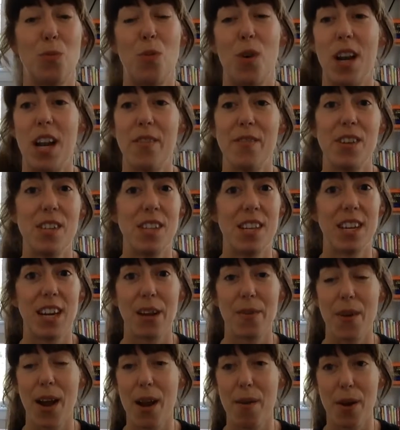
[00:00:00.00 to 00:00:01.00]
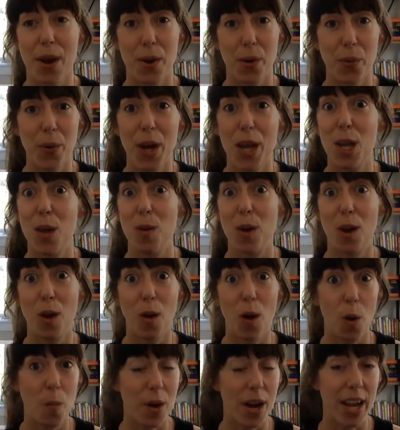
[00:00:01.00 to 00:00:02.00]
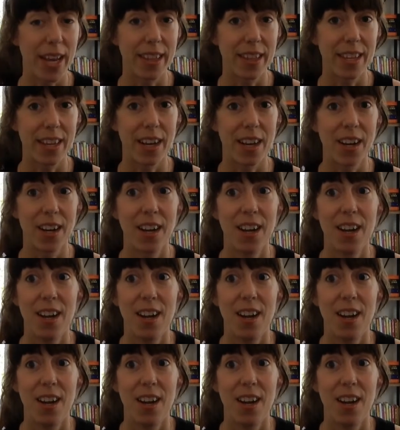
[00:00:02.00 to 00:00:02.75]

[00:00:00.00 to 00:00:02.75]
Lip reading: want everything I write right away, you can go buy it there.